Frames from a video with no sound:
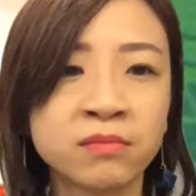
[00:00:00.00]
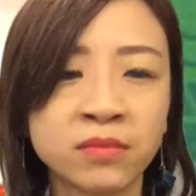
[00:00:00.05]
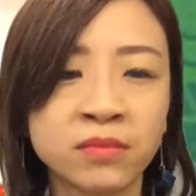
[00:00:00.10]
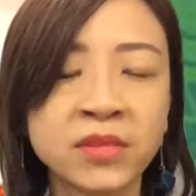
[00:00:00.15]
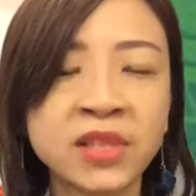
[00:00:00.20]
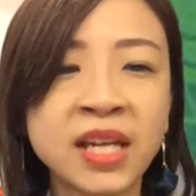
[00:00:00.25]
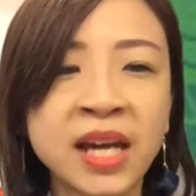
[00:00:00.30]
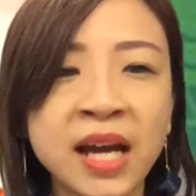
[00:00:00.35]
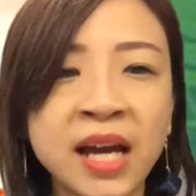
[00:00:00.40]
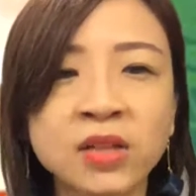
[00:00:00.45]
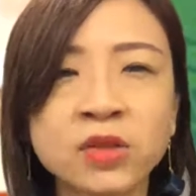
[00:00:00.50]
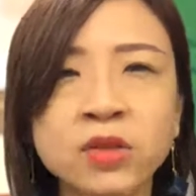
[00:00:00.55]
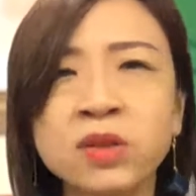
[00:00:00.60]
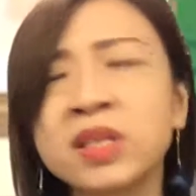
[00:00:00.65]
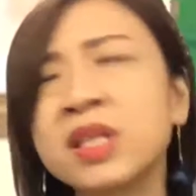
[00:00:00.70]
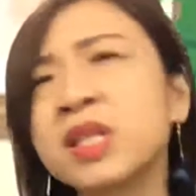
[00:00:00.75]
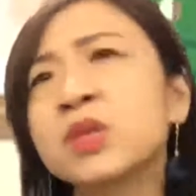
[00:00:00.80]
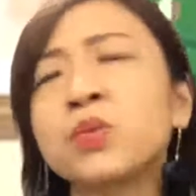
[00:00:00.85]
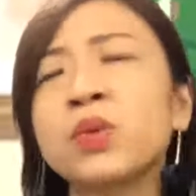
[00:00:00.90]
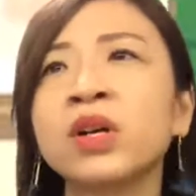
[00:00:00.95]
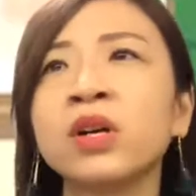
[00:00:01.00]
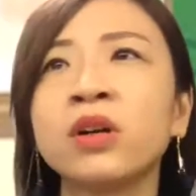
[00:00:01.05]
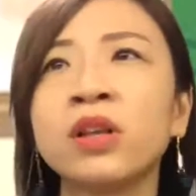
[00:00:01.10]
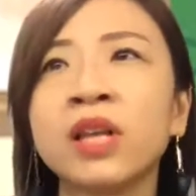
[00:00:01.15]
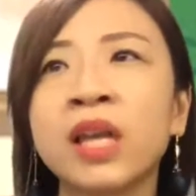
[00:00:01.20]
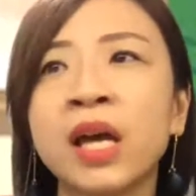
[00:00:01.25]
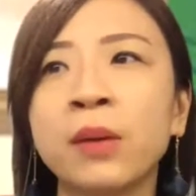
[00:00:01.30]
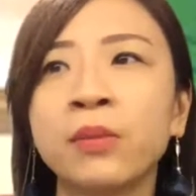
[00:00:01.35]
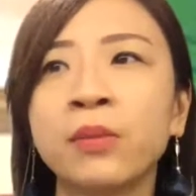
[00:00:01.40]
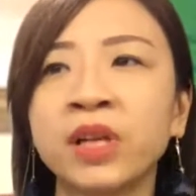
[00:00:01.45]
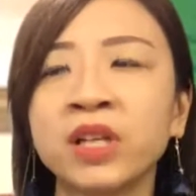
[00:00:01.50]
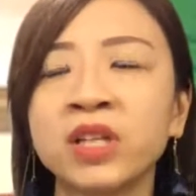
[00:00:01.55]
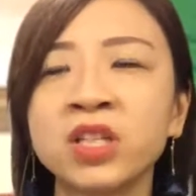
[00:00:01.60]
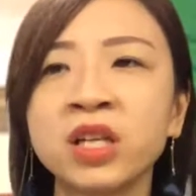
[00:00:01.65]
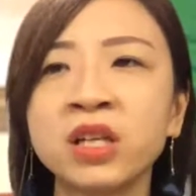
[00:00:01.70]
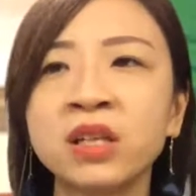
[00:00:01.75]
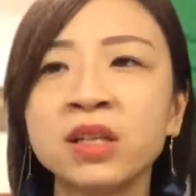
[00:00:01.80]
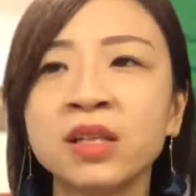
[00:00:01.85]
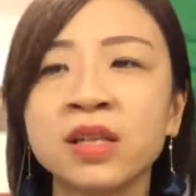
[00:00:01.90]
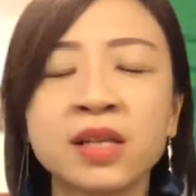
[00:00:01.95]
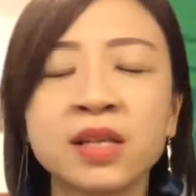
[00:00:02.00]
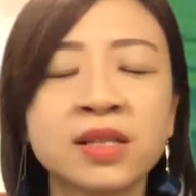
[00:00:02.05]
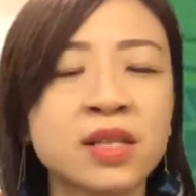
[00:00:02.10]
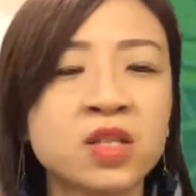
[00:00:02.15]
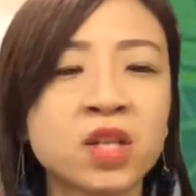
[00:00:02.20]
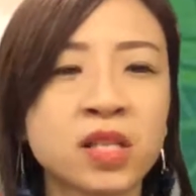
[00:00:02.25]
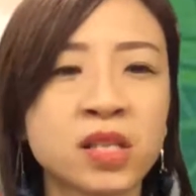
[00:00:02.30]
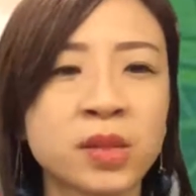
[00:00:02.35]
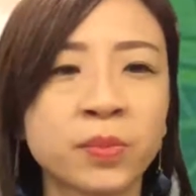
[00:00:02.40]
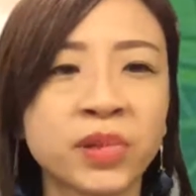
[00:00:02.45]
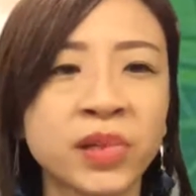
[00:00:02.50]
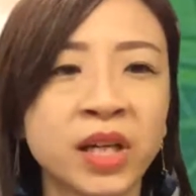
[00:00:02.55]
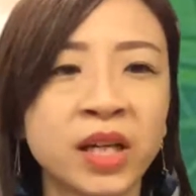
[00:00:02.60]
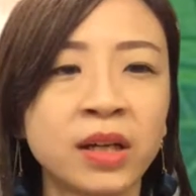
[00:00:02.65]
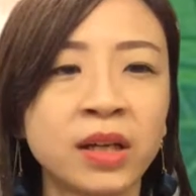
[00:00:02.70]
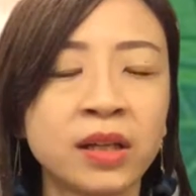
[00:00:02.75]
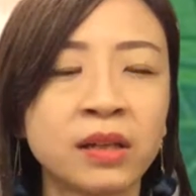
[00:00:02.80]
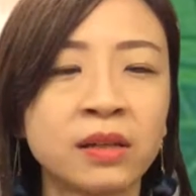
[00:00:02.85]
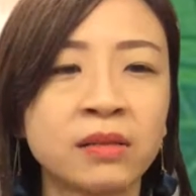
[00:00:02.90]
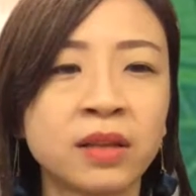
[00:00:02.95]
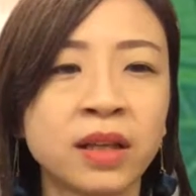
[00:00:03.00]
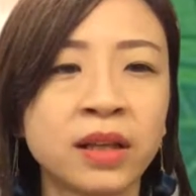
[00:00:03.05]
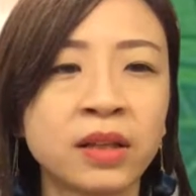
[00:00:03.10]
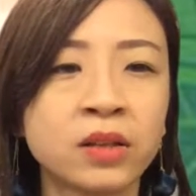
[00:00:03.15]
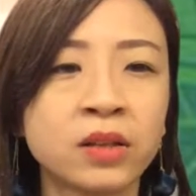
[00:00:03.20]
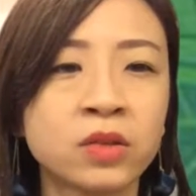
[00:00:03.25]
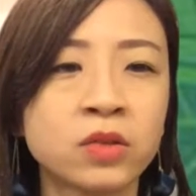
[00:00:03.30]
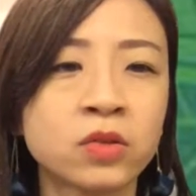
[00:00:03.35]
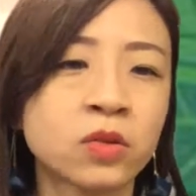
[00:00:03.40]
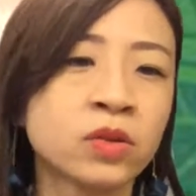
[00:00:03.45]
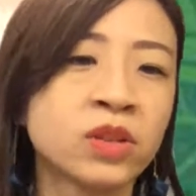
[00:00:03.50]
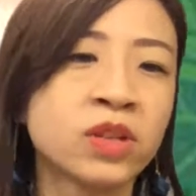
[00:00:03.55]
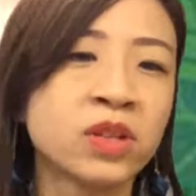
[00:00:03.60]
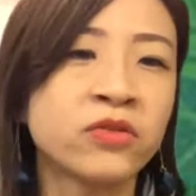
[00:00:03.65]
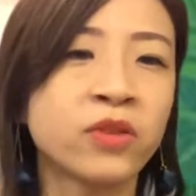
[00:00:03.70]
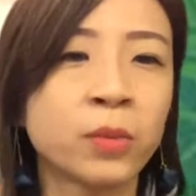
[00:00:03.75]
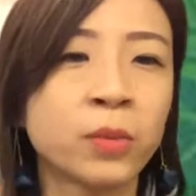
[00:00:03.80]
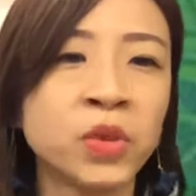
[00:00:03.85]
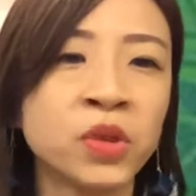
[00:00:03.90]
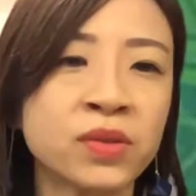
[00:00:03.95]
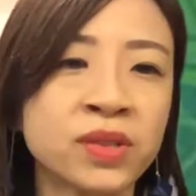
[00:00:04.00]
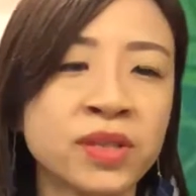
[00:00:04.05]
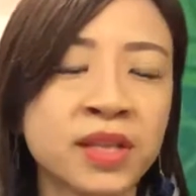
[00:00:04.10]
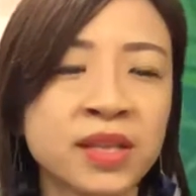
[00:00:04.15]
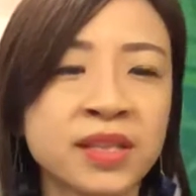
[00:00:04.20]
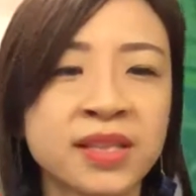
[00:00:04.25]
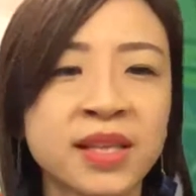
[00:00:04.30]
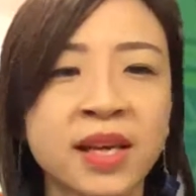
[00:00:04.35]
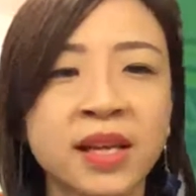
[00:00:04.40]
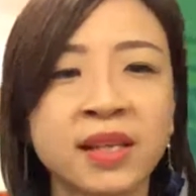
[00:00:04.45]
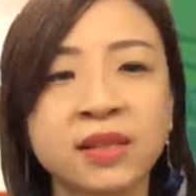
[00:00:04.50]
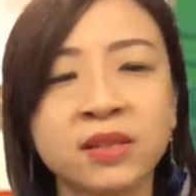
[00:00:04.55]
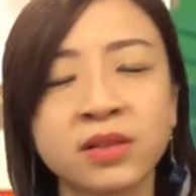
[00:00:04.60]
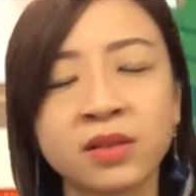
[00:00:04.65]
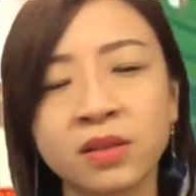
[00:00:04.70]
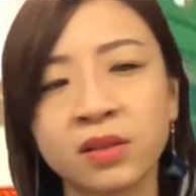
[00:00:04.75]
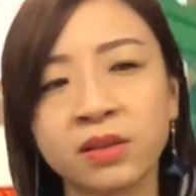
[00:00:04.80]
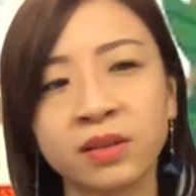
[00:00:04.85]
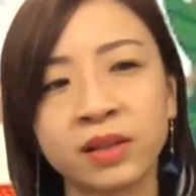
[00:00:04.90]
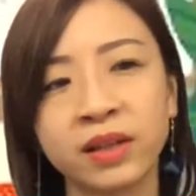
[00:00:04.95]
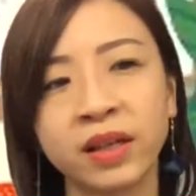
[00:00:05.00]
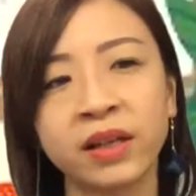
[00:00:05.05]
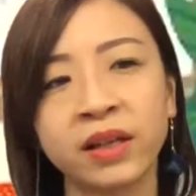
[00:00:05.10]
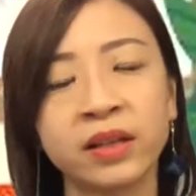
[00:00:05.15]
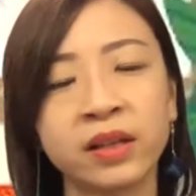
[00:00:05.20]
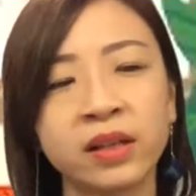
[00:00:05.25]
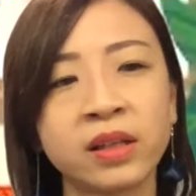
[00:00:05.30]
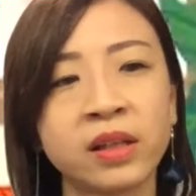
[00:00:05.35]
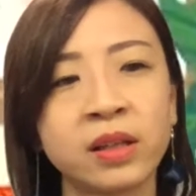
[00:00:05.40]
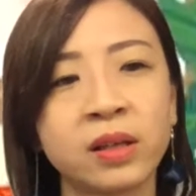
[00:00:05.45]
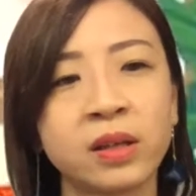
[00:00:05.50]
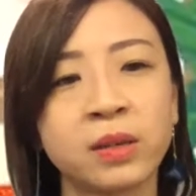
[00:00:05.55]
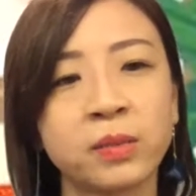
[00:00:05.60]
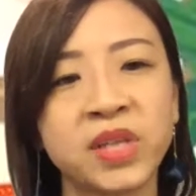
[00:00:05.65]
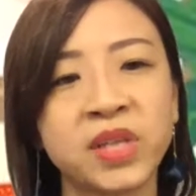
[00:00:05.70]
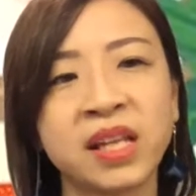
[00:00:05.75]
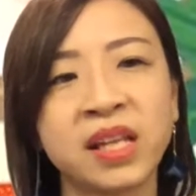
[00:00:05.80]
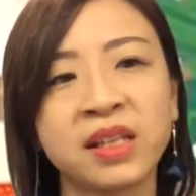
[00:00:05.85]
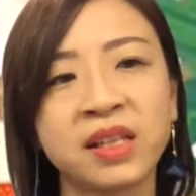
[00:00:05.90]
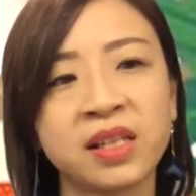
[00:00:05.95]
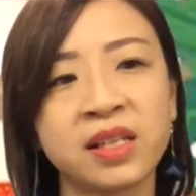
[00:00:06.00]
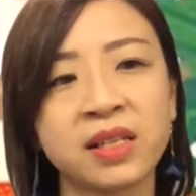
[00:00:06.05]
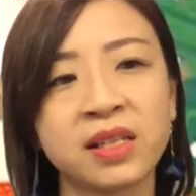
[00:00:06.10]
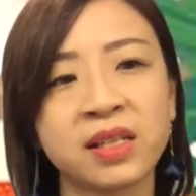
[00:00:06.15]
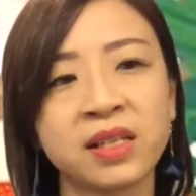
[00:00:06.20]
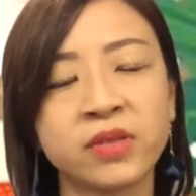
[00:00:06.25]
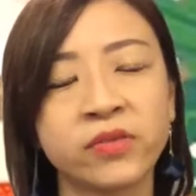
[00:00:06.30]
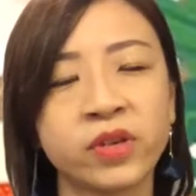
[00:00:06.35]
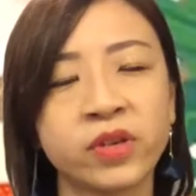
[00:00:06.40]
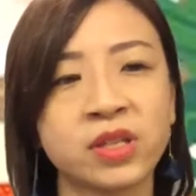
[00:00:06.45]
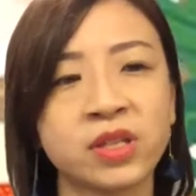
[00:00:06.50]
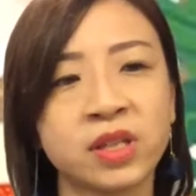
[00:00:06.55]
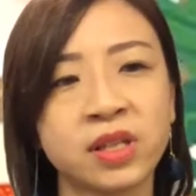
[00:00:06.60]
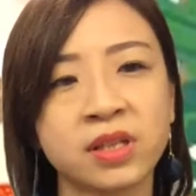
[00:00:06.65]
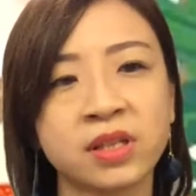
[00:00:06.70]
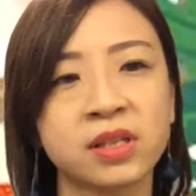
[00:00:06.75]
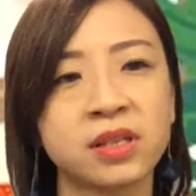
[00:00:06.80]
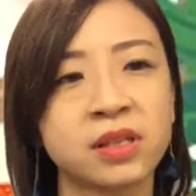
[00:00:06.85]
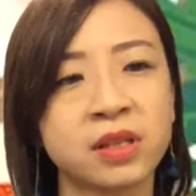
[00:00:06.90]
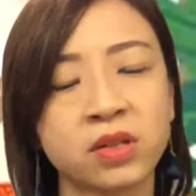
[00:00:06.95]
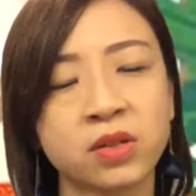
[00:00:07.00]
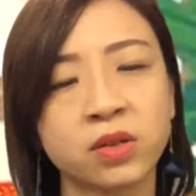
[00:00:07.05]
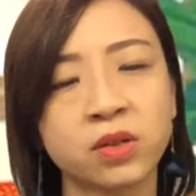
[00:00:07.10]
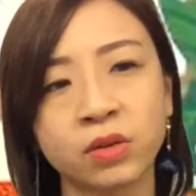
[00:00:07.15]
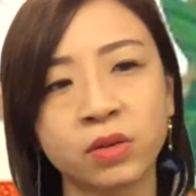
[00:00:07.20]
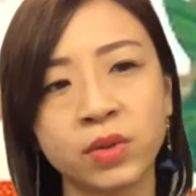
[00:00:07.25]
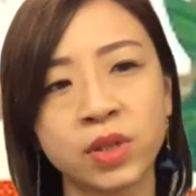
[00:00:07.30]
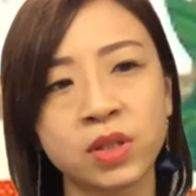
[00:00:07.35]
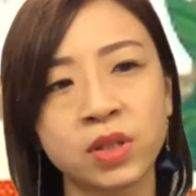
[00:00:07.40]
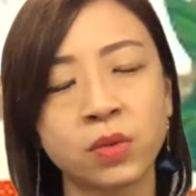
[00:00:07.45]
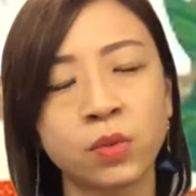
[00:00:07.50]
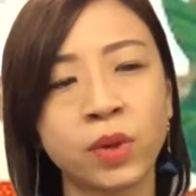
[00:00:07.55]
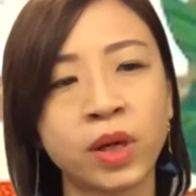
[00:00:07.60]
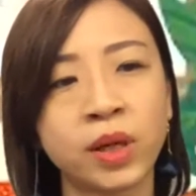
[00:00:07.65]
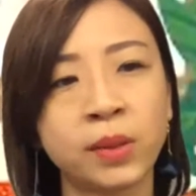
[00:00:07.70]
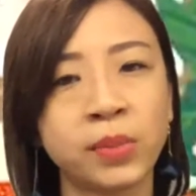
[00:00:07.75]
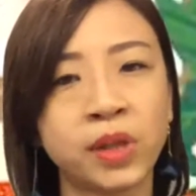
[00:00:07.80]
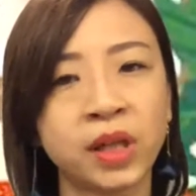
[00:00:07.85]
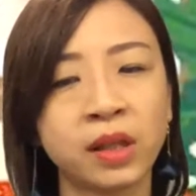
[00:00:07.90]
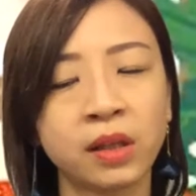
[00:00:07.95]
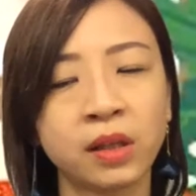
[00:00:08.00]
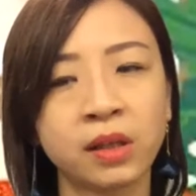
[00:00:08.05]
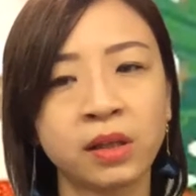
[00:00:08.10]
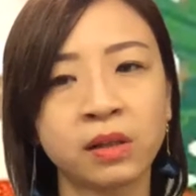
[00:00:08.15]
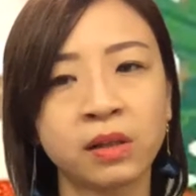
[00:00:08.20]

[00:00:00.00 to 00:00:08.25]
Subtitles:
yeah, so this word collaboration, it doesn't just apply like only for music sense, like pianist versus a soloist or what, but